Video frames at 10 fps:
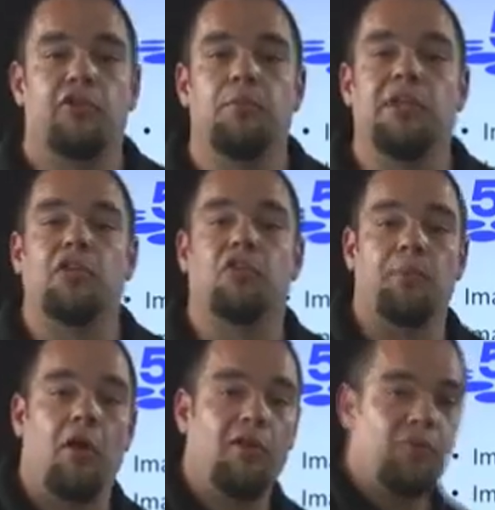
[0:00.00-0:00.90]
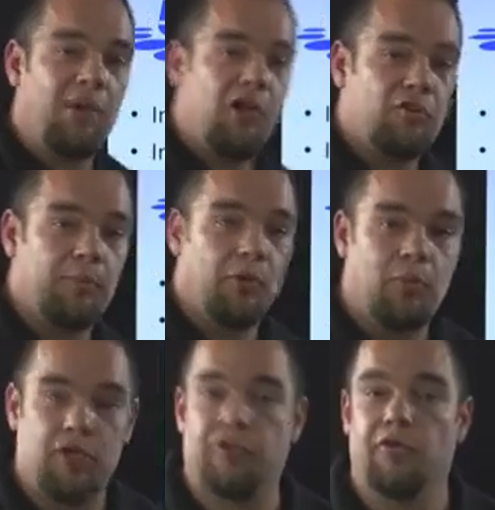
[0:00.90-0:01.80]
should be as small as possible
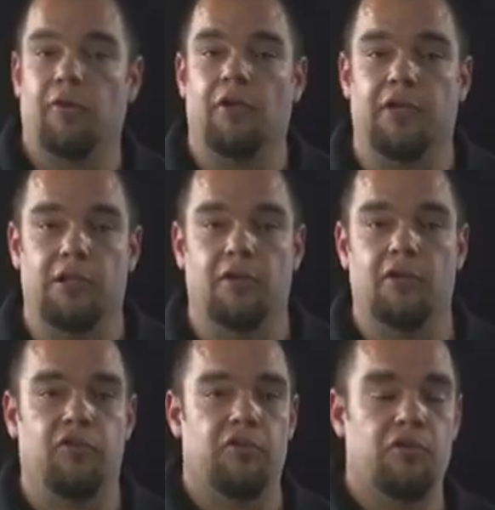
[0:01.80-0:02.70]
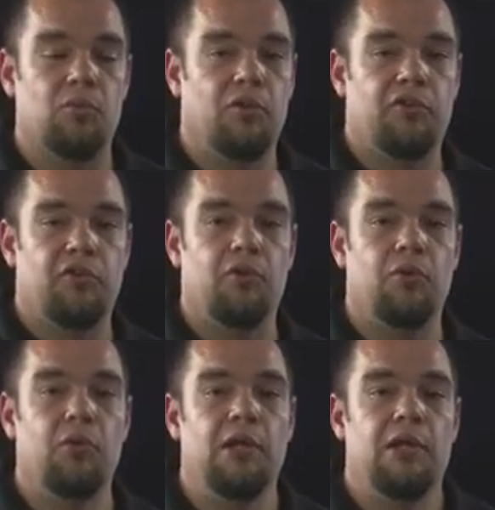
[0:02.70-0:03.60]
while still looking good. So you want
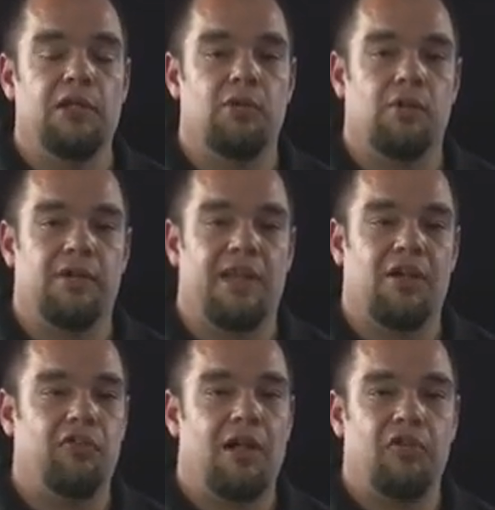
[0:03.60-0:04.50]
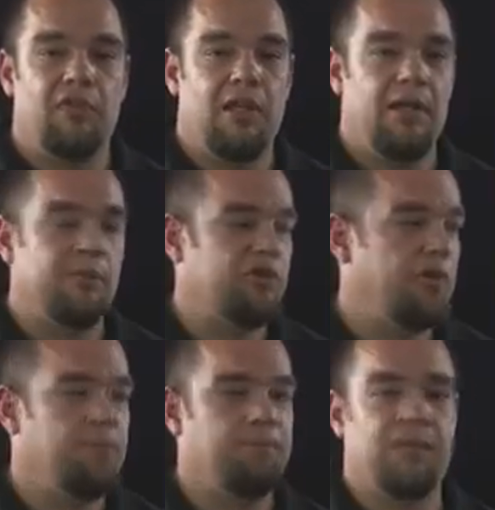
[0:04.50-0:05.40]
to downsize that
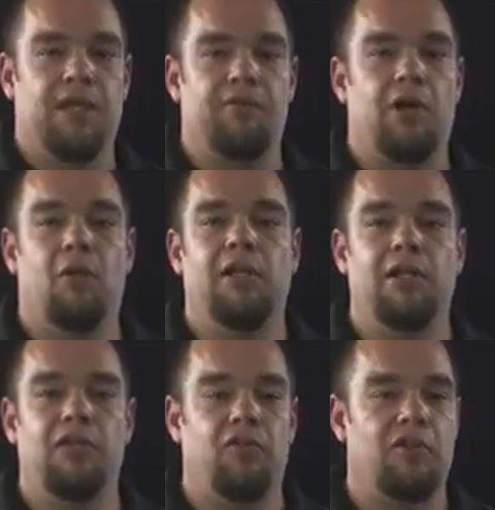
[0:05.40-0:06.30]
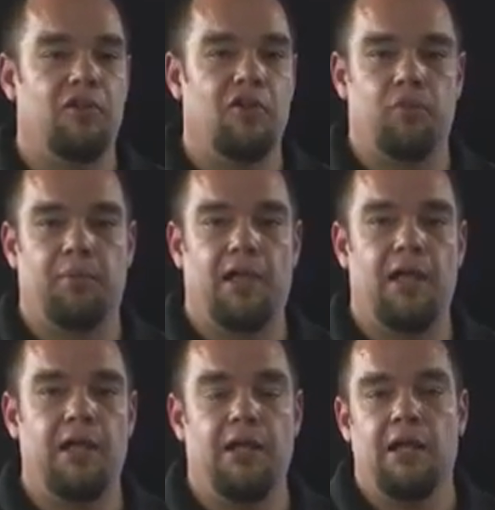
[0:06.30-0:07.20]
image. If it only needs to
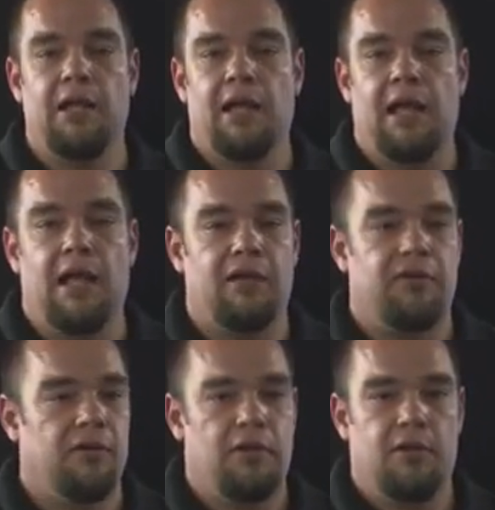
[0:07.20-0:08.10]
display at